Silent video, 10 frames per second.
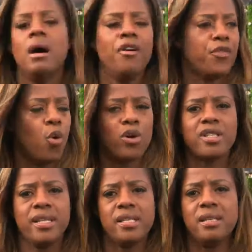Of course,
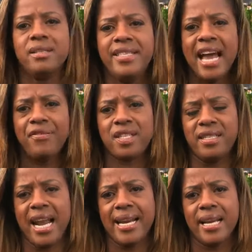this is
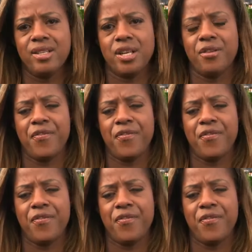devastating to the